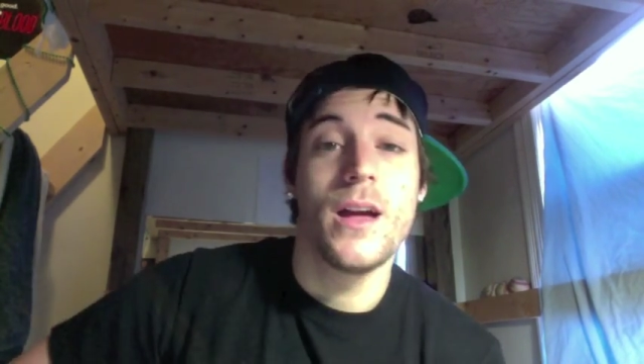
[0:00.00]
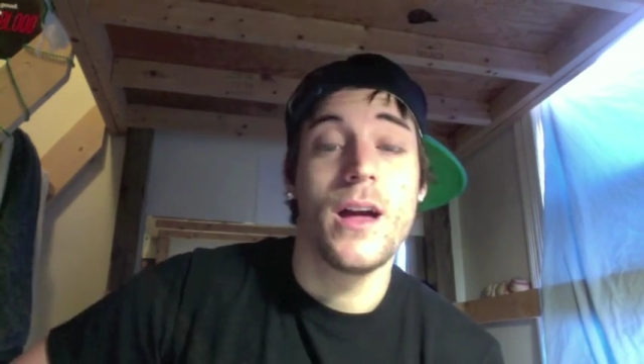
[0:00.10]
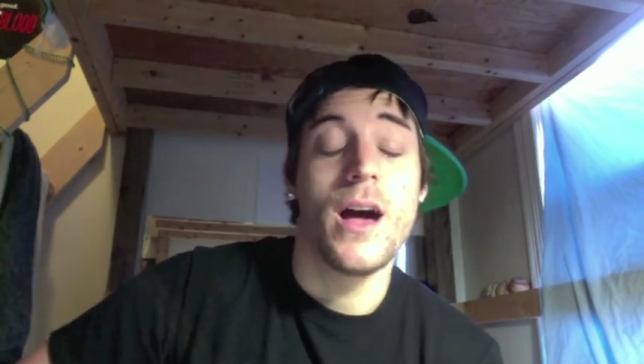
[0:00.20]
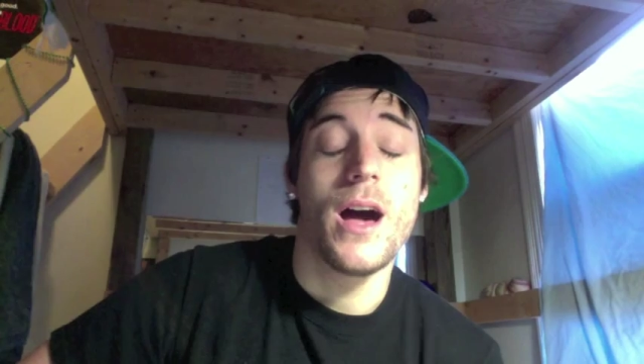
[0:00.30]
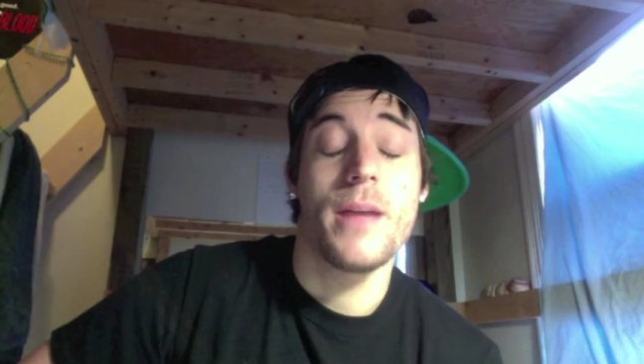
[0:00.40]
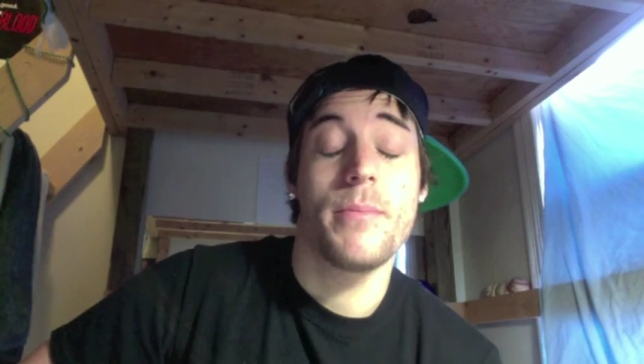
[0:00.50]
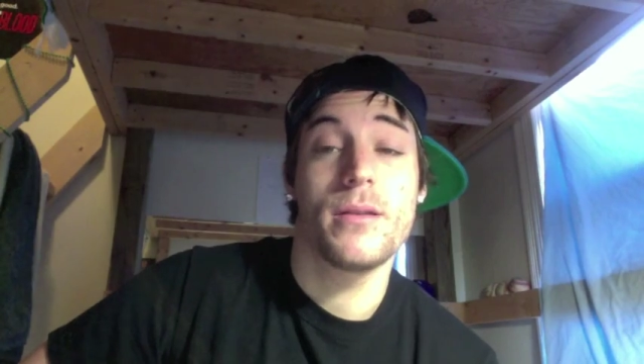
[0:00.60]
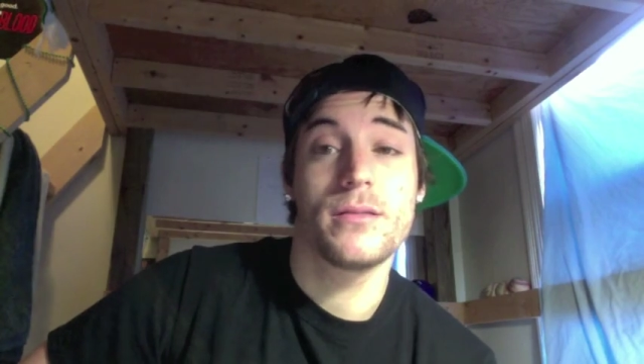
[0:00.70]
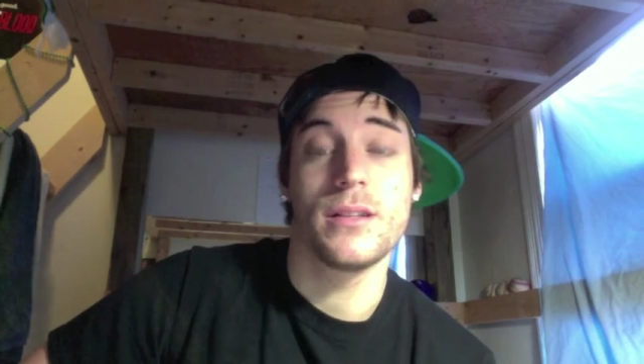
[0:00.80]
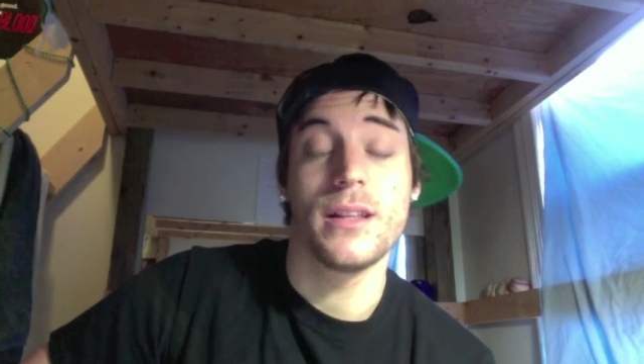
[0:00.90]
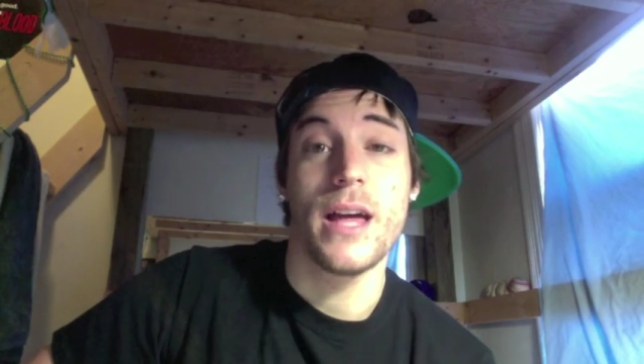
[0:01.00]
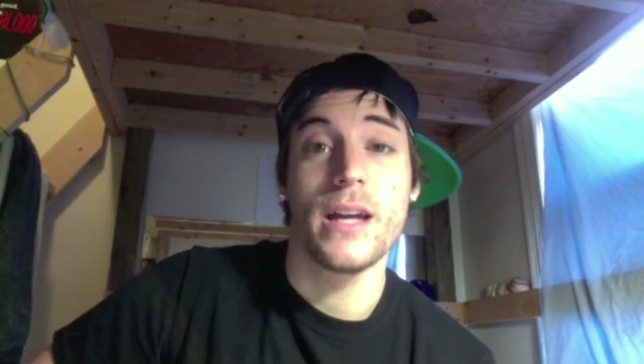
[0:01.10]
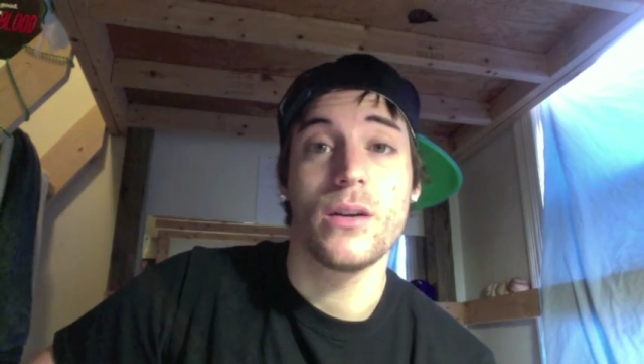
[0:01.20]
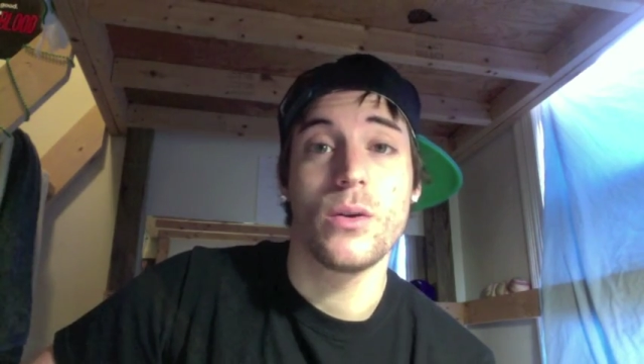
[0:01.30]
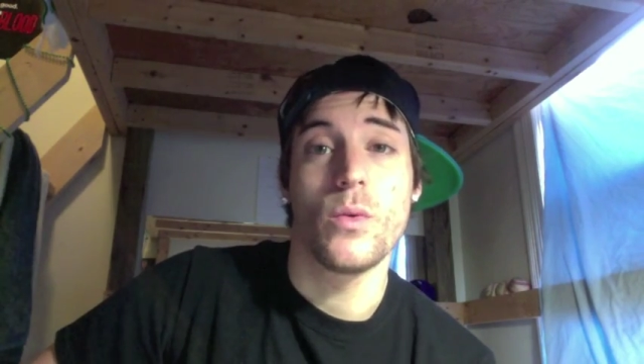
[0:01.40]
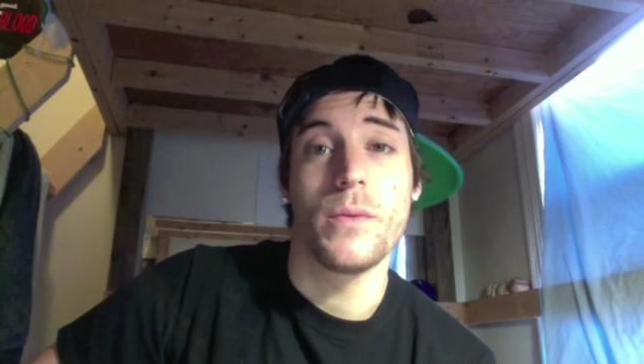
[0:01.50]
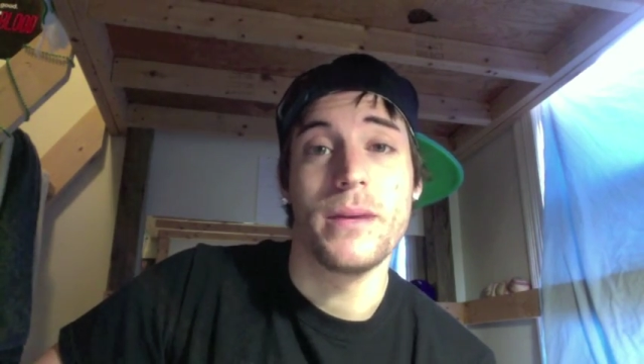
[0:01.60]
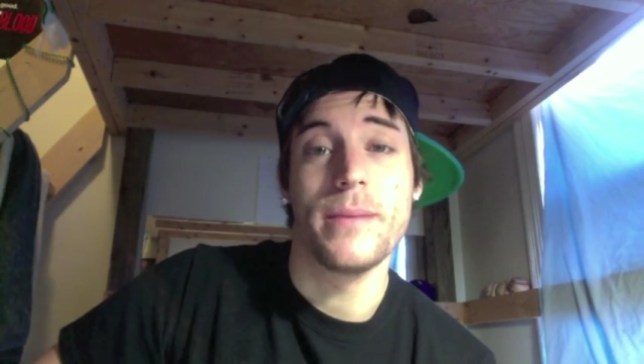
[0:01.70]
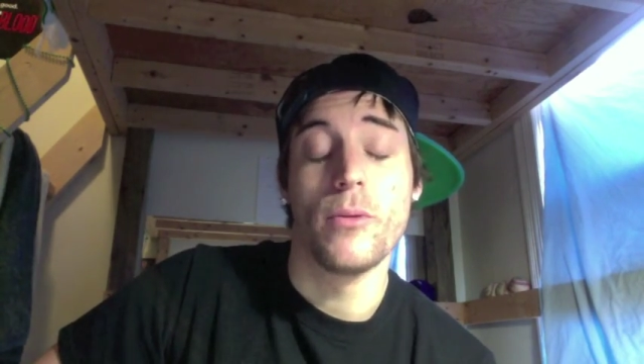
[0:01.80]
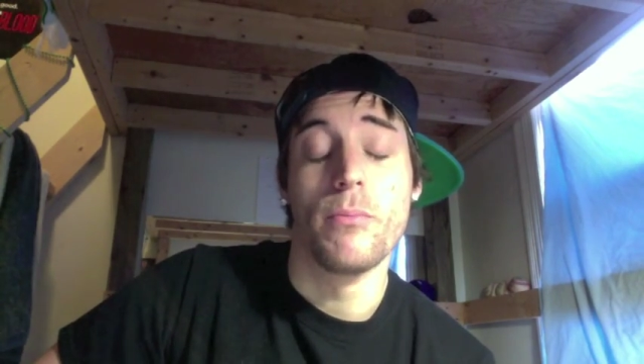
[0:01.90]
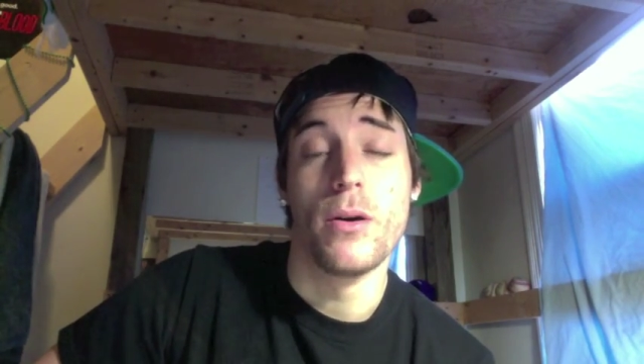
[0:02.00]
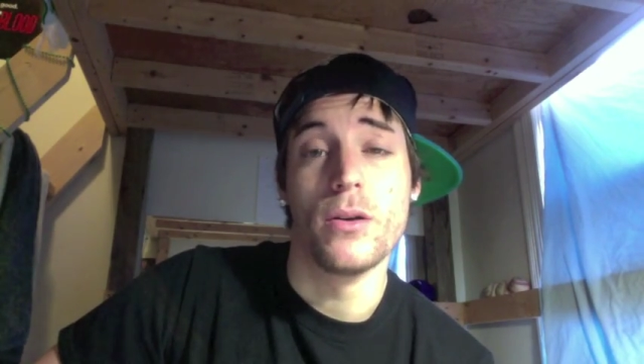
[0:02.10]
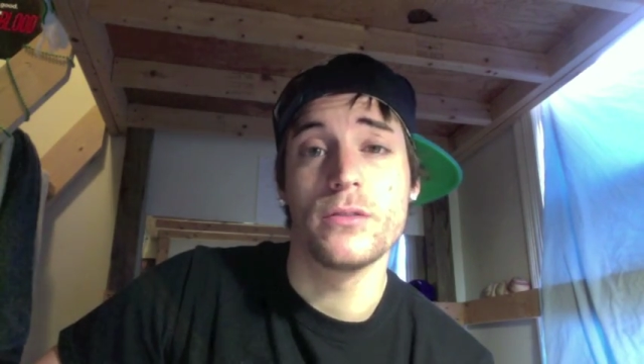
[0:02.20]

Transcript: I personally like when people ball